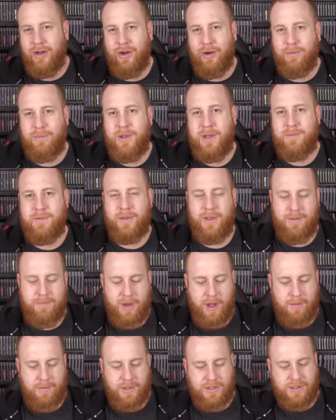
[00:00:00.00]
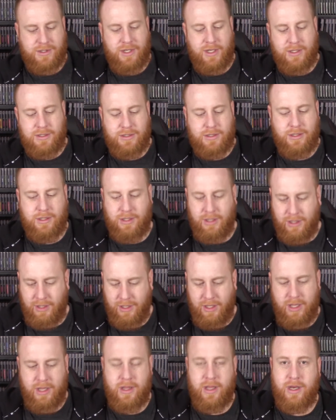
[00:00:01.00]
people that published it.
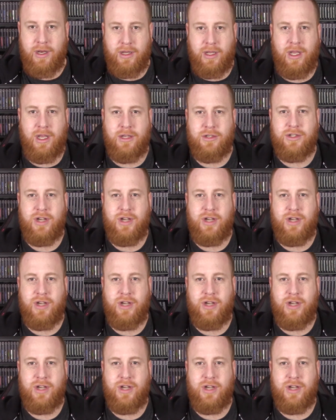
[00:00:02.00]
And then again,